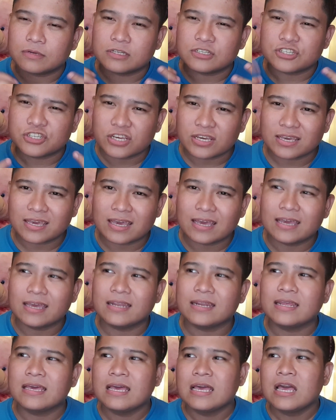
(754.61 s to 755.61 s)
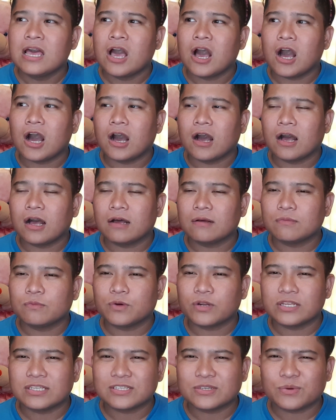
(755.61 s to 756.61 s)
chicken,
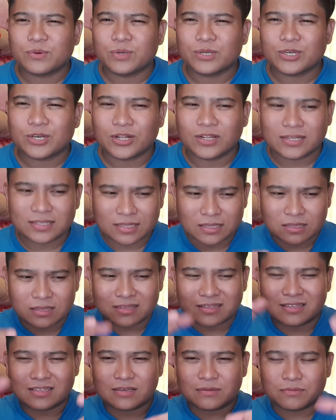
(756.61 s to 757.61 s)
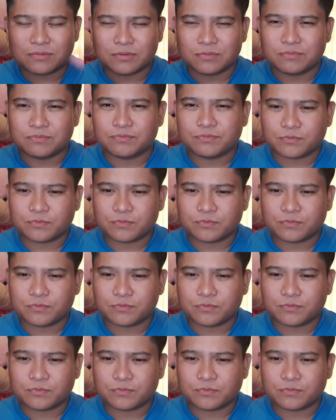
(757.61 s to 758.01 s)
the